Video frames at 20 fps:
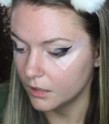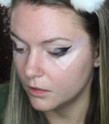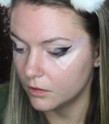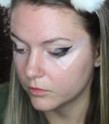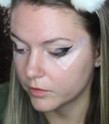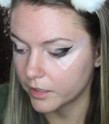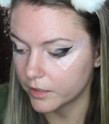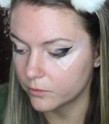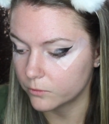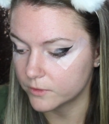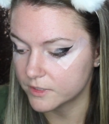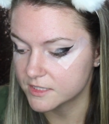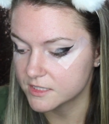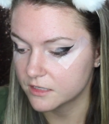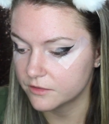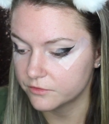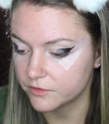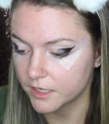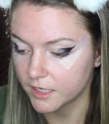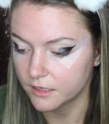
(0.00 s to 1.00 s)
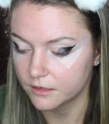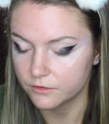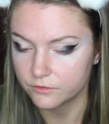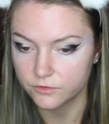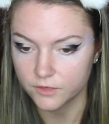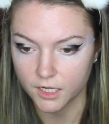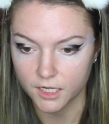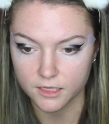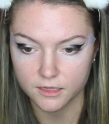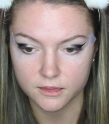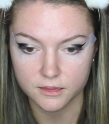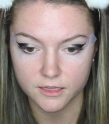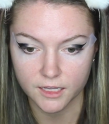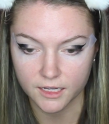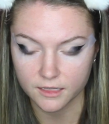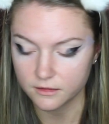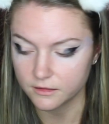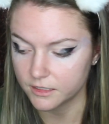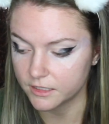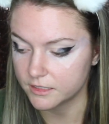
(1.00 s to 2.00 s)
Okay, once I've kind of got
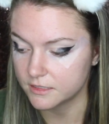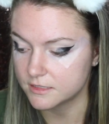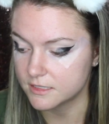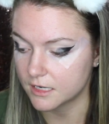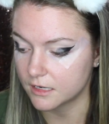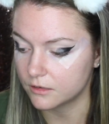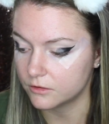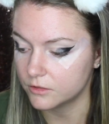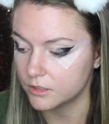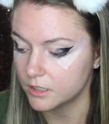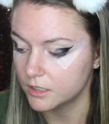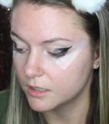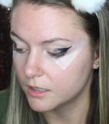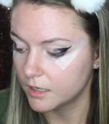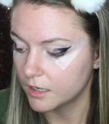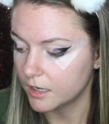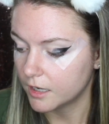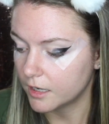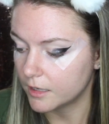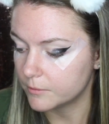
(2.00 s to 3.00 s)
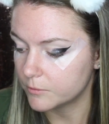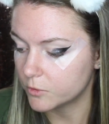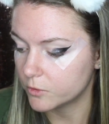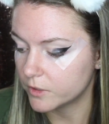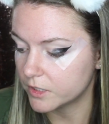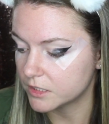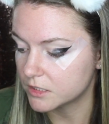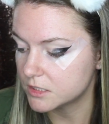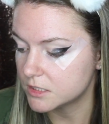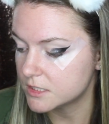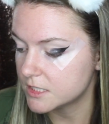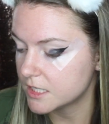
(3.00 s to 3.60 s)
that laid down, I'm going to